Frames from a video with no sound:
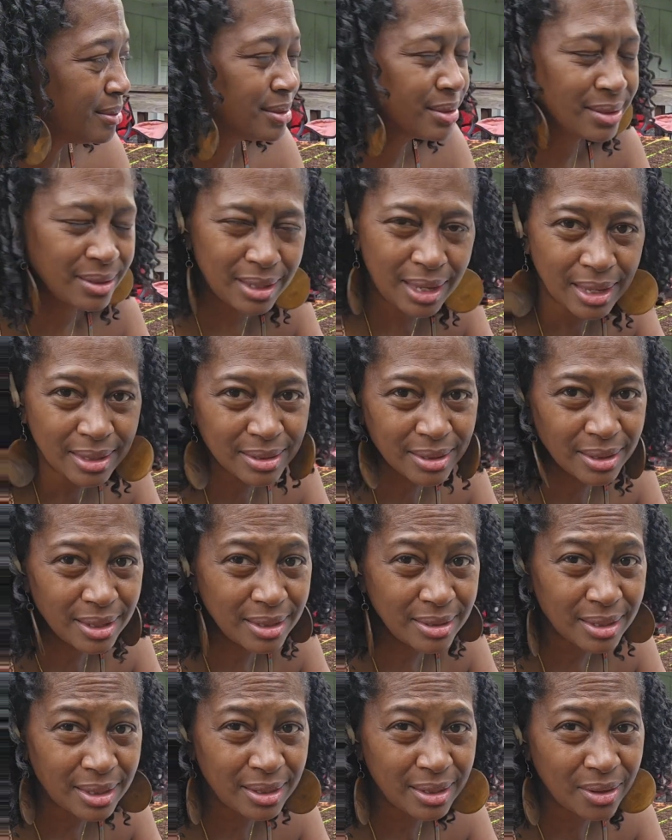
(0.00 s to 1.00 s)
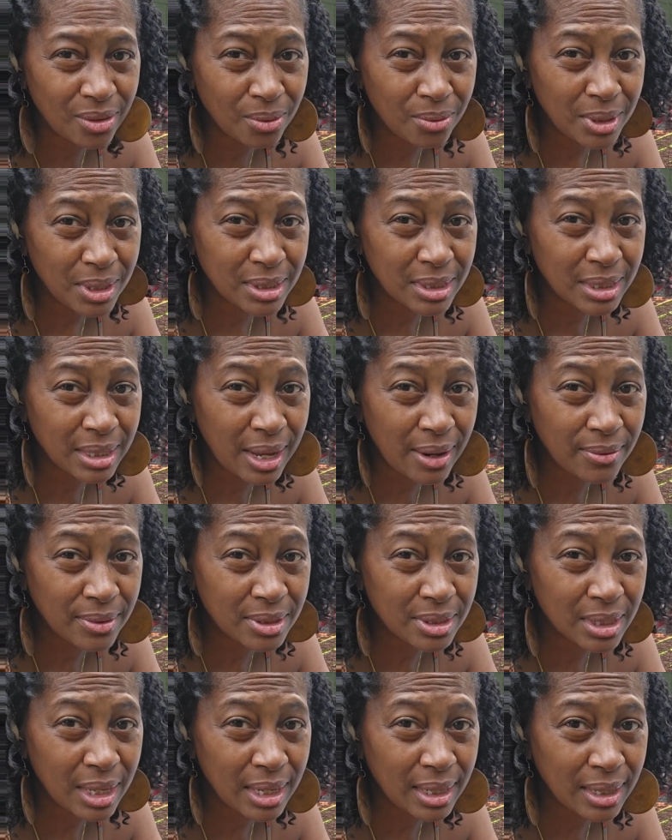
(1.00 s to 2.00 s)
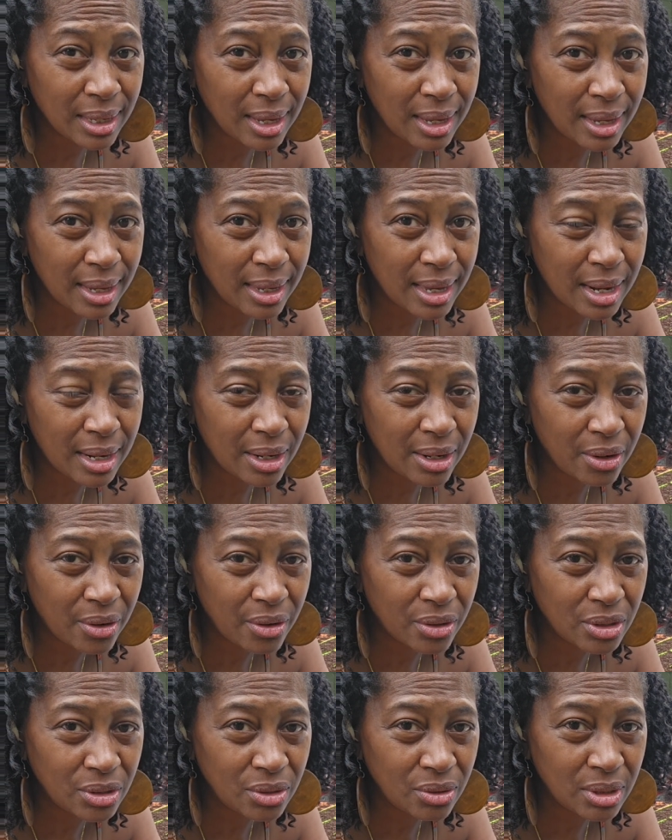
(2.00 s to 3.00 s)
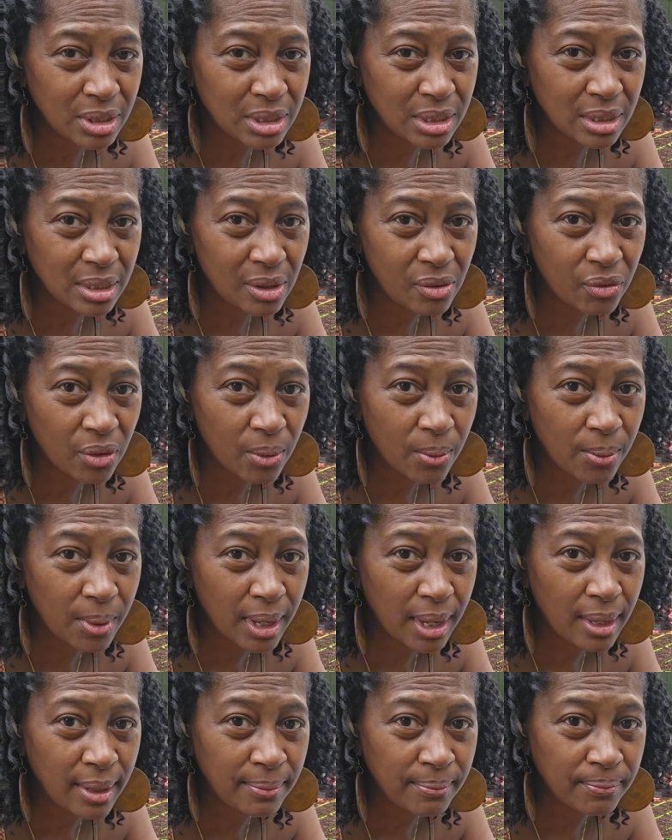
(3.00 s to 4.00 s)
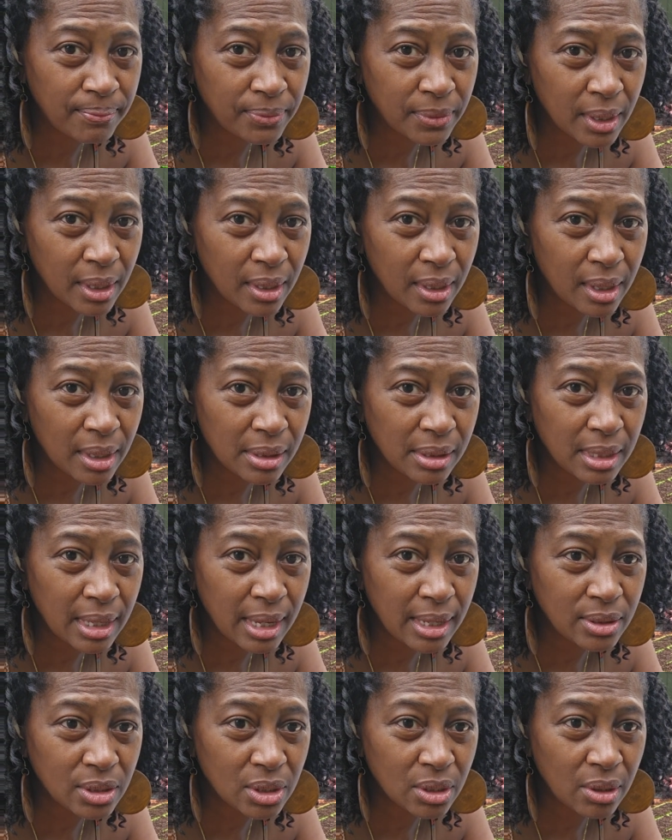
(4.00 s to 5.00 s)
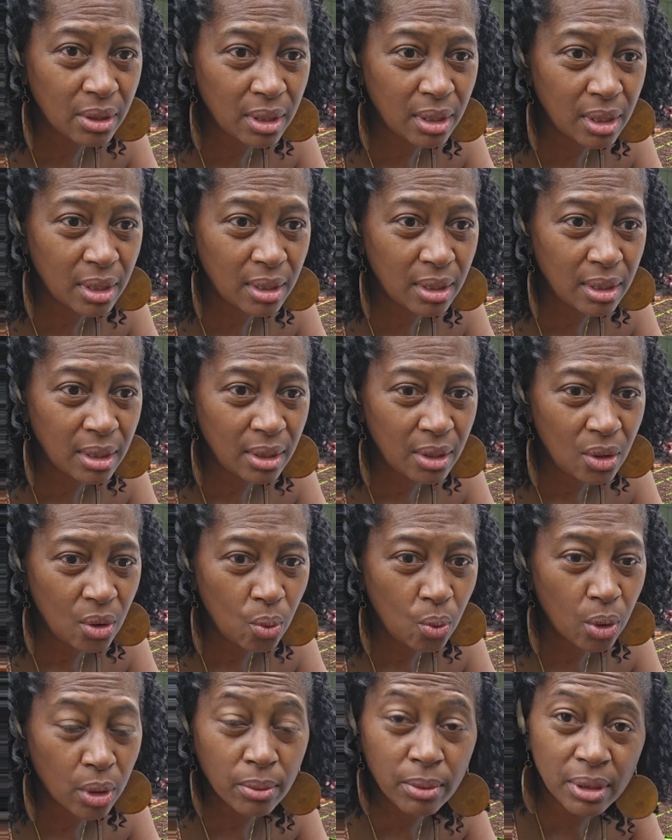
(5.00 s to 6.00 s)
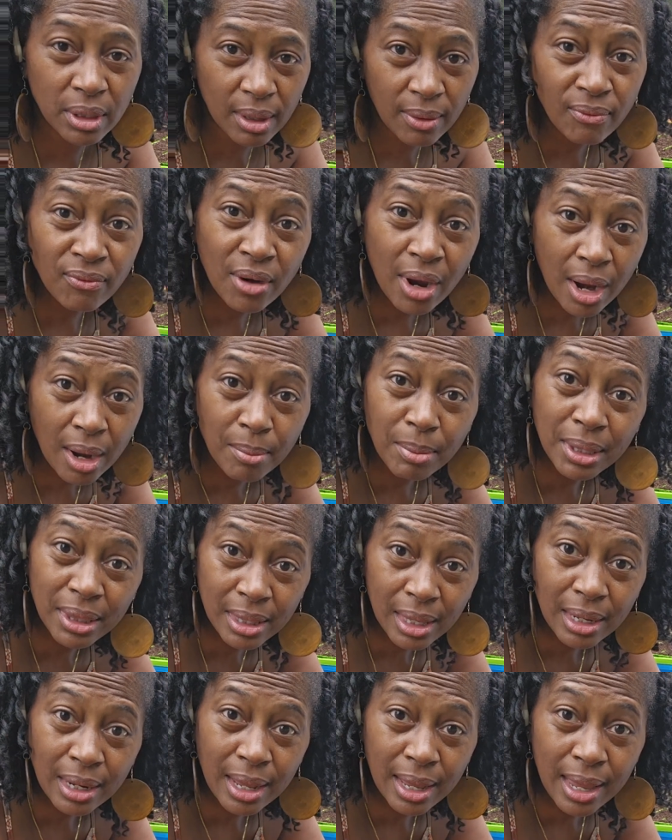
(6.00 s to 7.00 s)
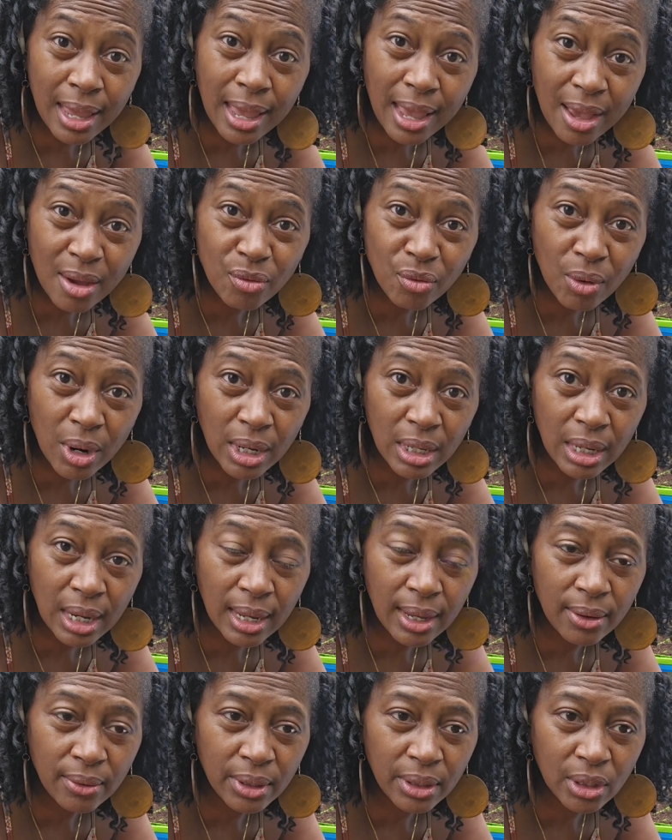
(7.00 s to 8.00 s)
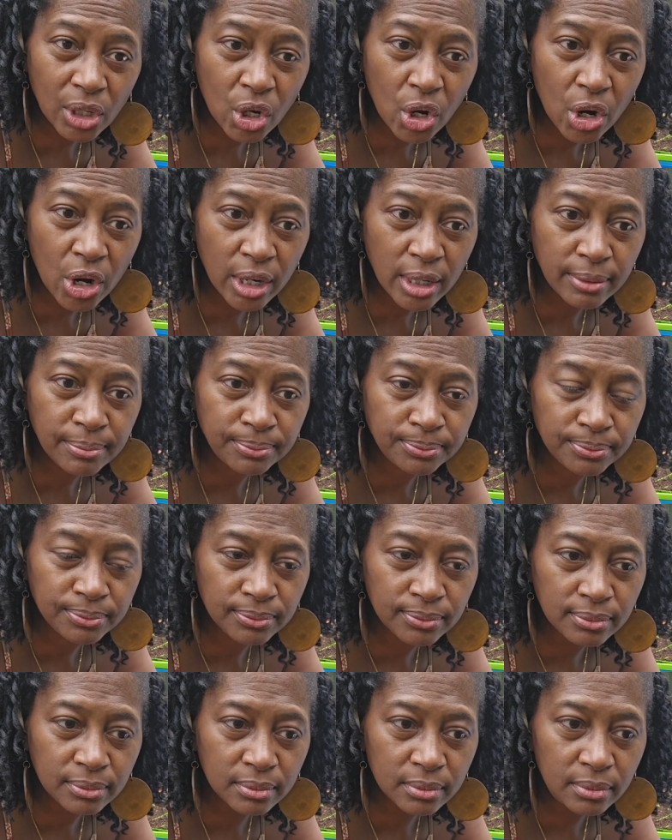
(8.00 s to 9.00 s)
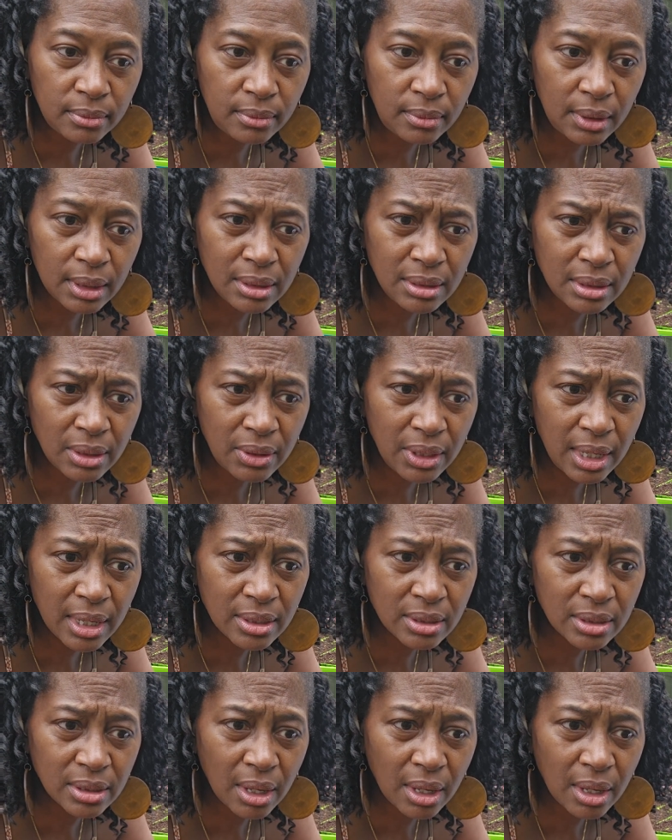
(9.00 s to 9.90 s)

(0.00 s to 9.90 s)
yeah, so that's another reason I was like, I got to learn to do this a different way. That's gonna work with the environment that I have right now in the garden. So yeah,